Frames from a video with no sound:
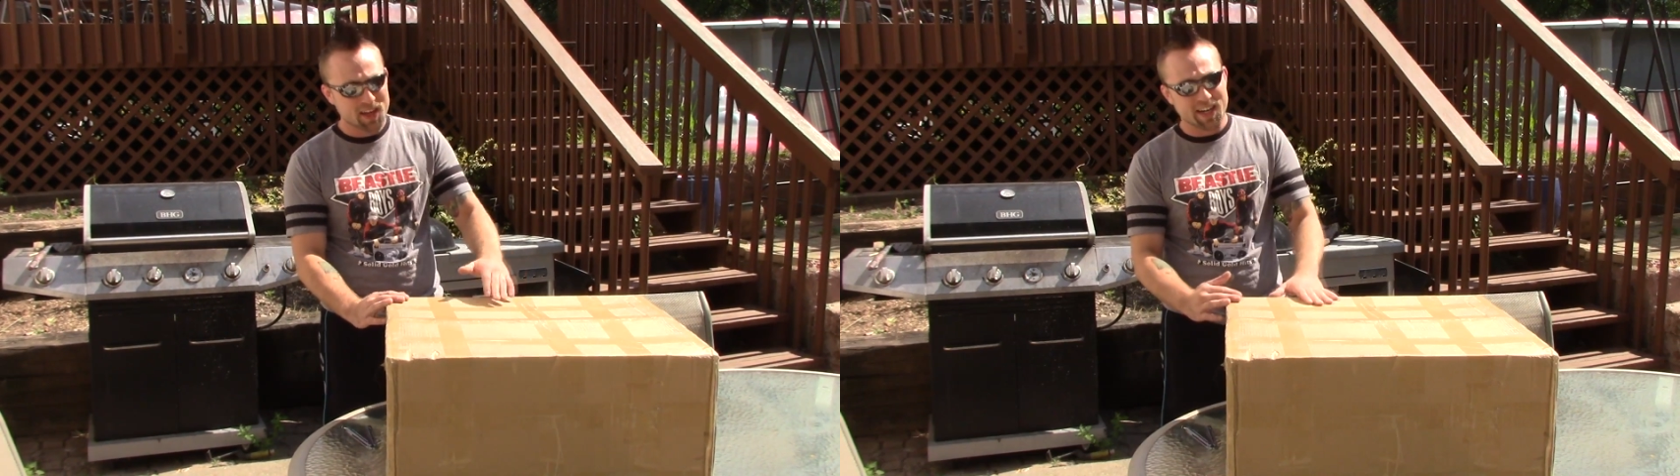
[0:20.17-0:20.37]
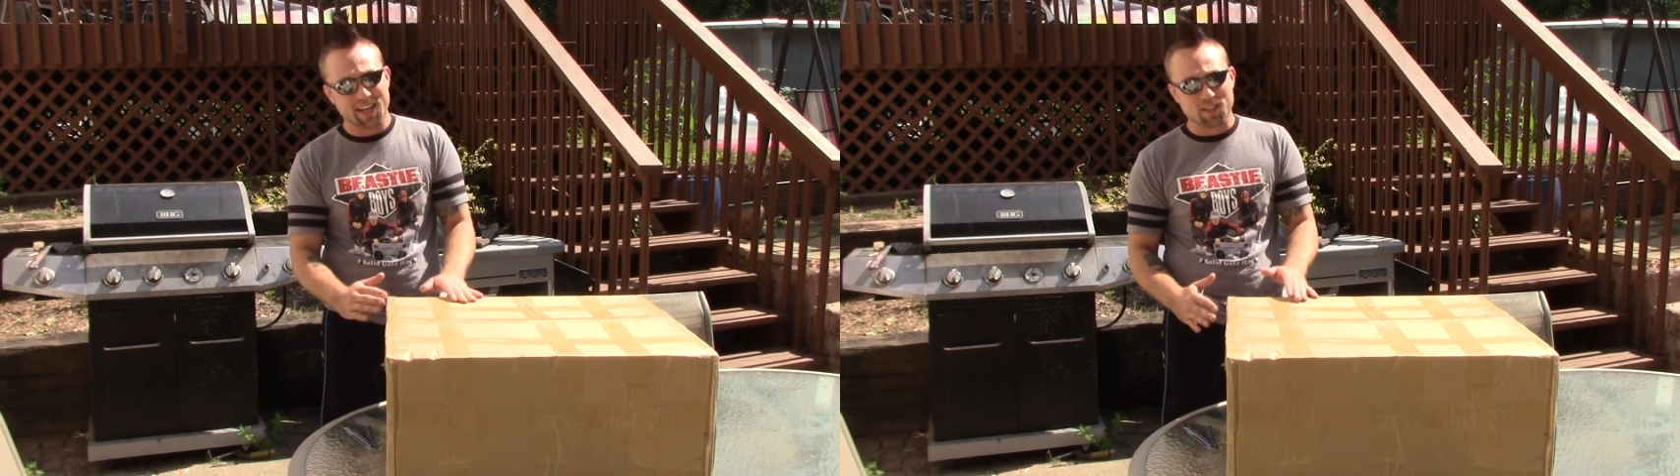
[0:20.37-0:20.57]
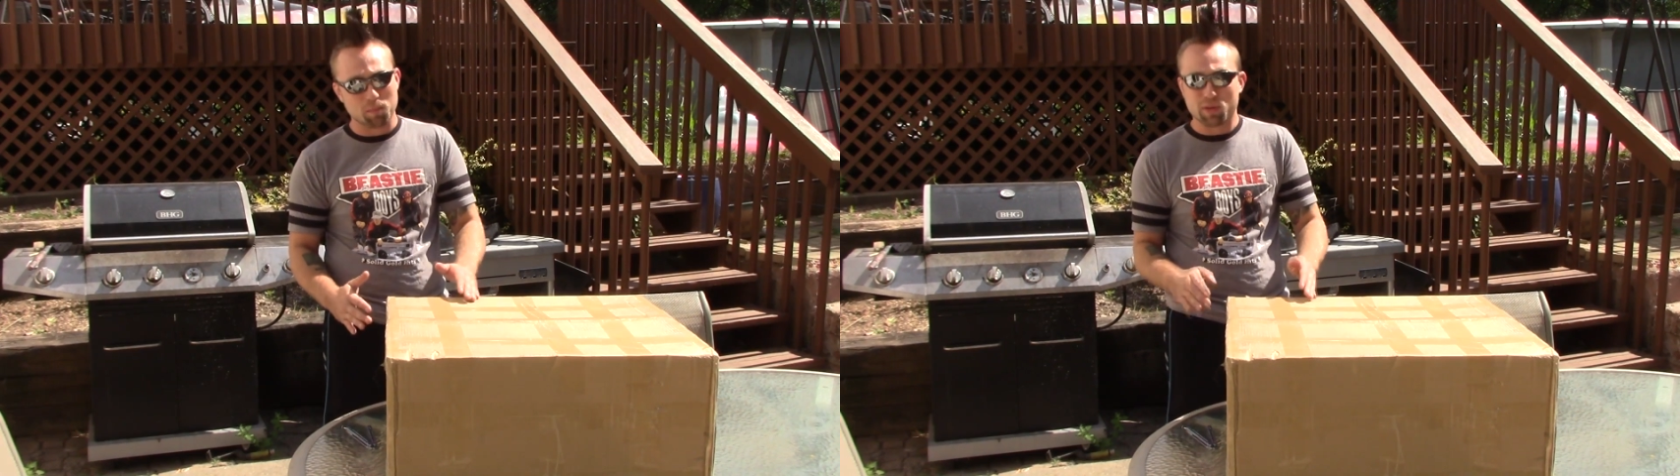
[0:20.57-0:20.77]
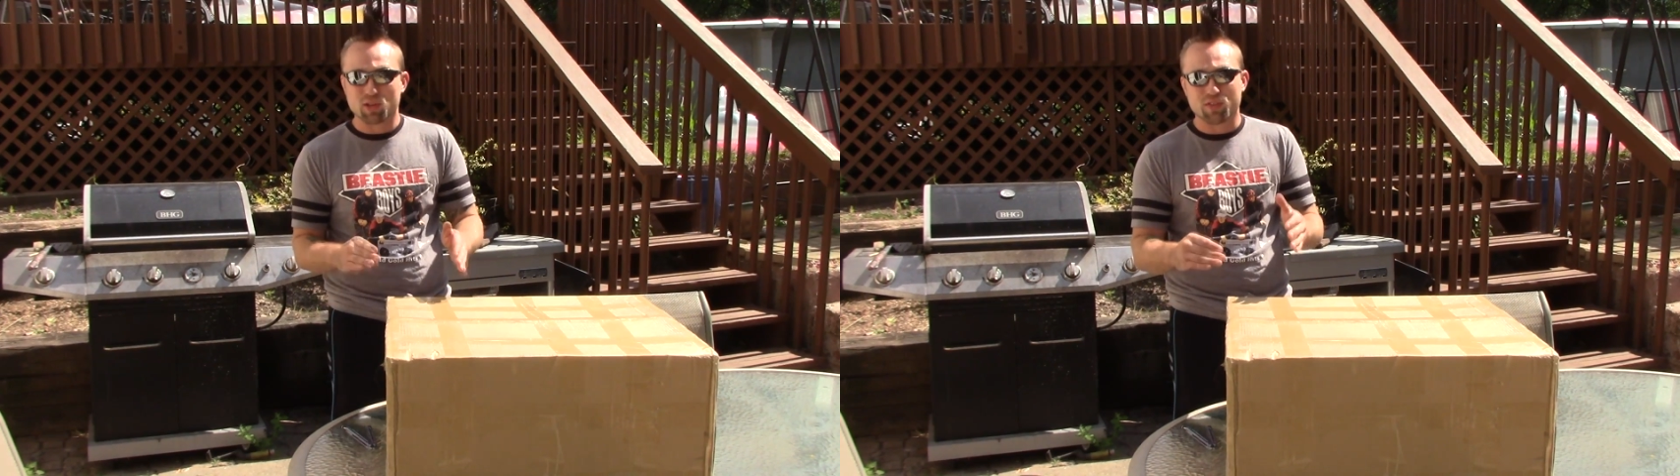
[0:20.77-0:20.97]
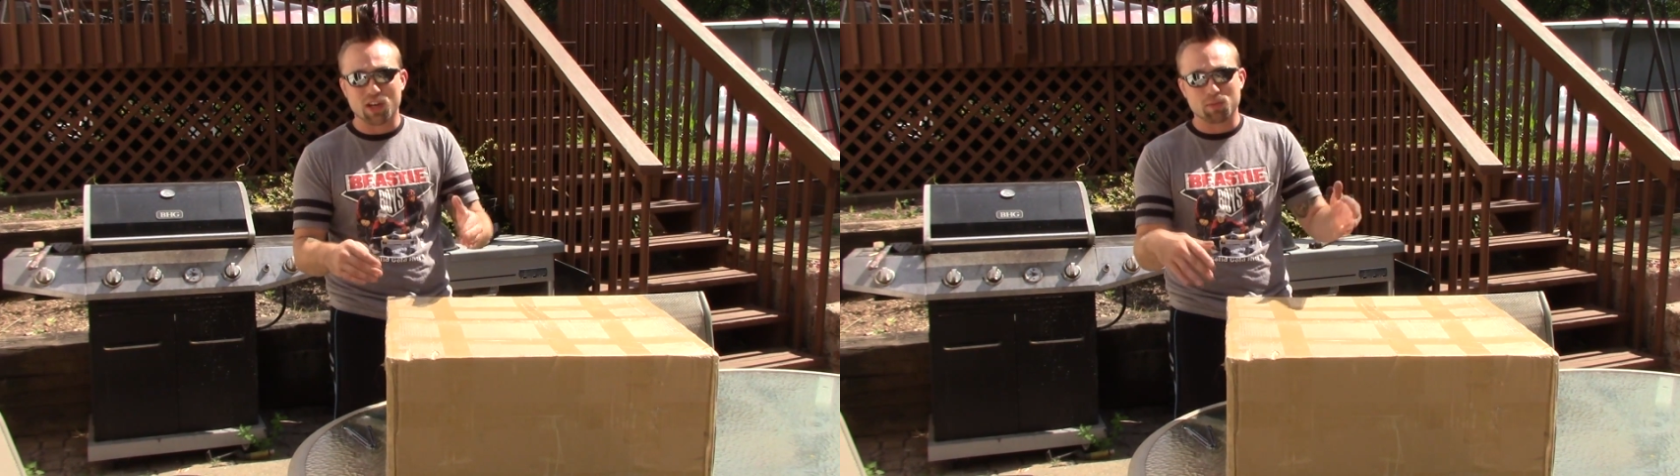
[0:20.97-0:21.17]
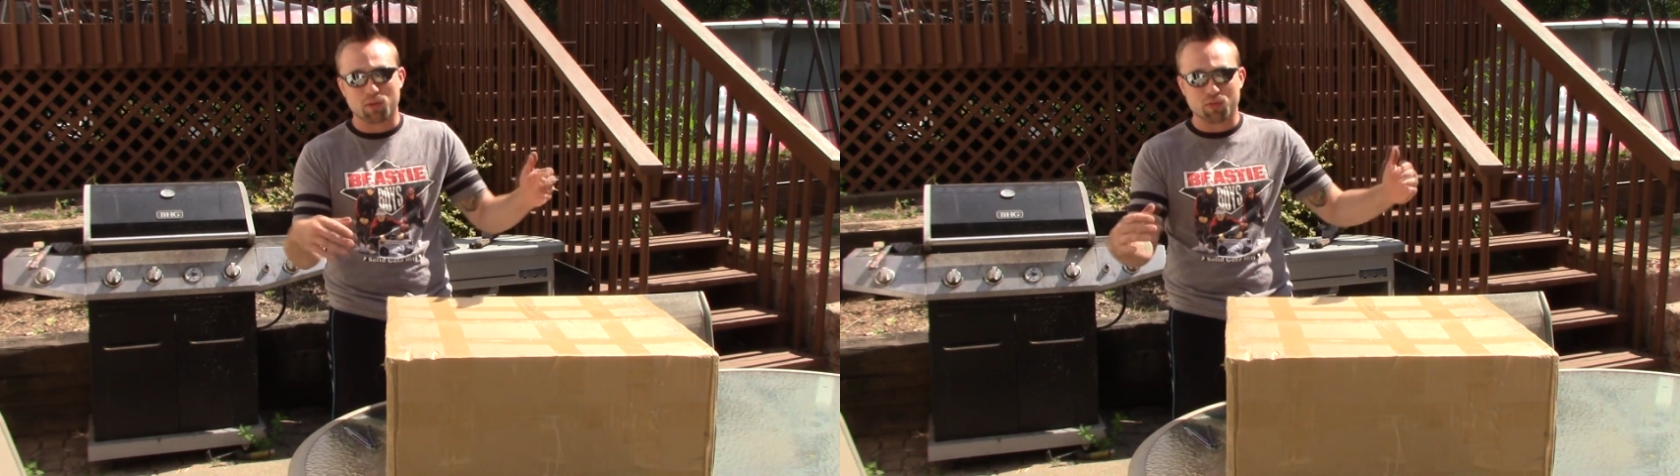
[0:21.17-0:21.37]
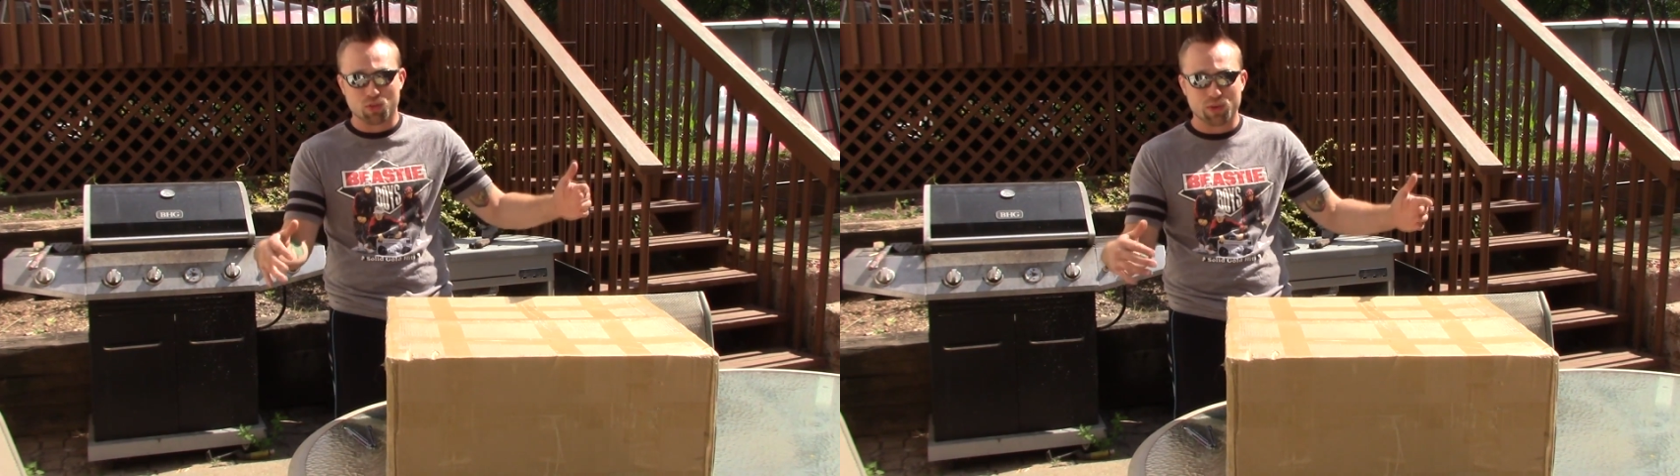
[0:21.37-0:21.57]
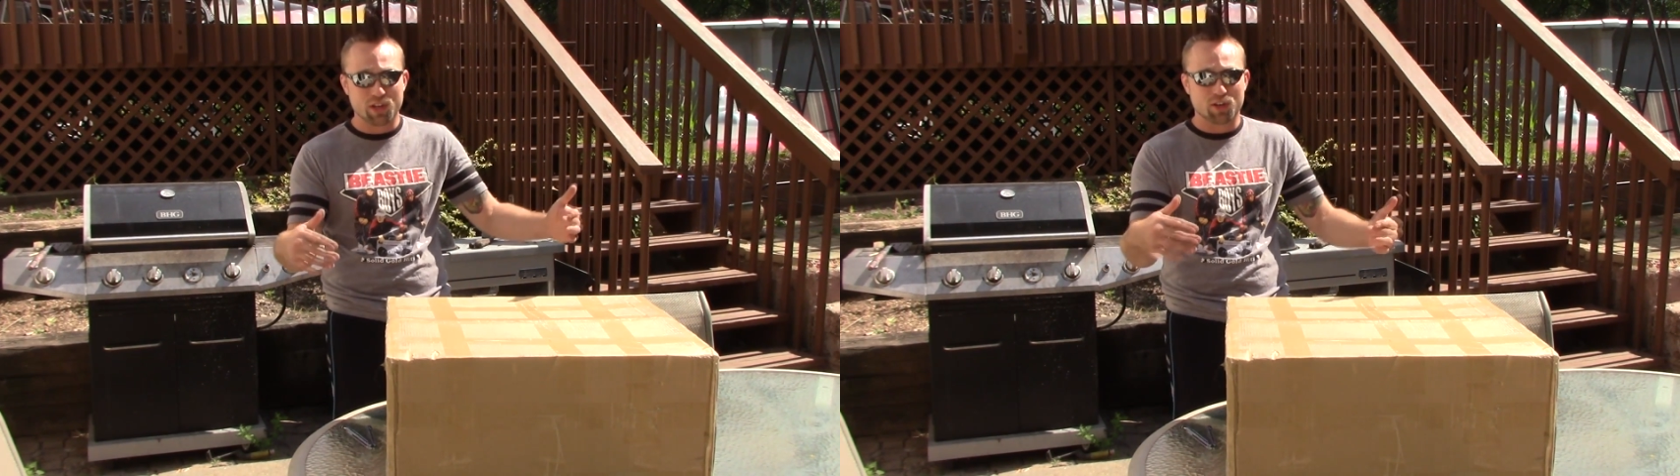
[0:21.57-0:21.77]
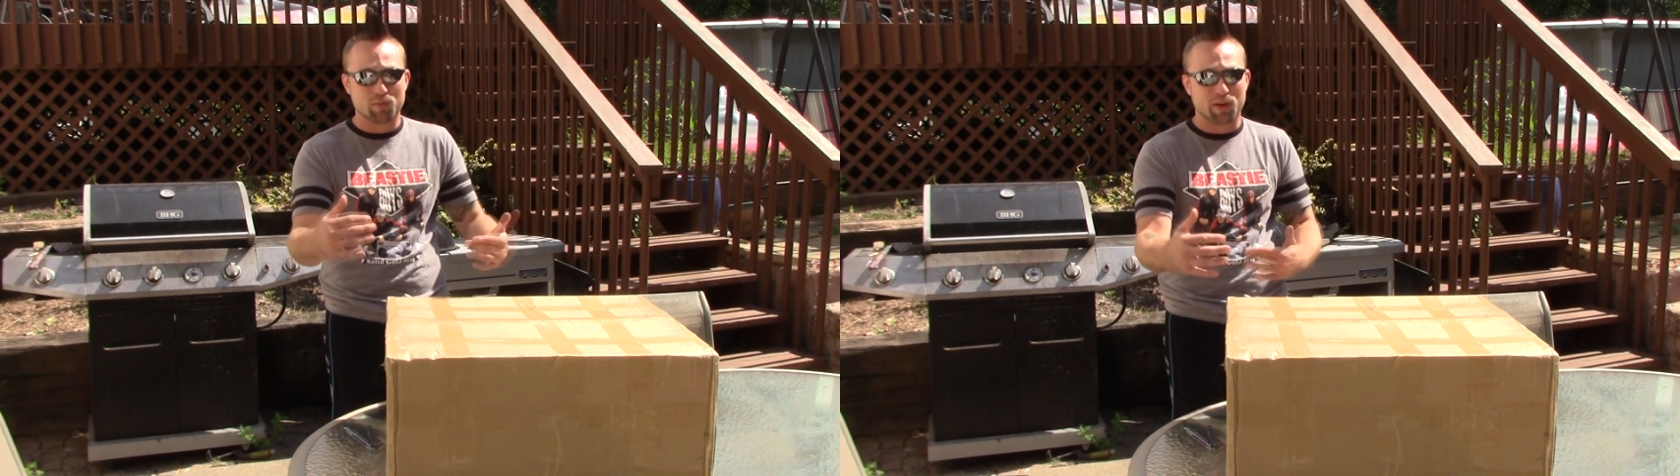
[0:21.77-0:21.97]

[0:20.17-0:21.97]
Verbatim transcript: It has a build volume of 300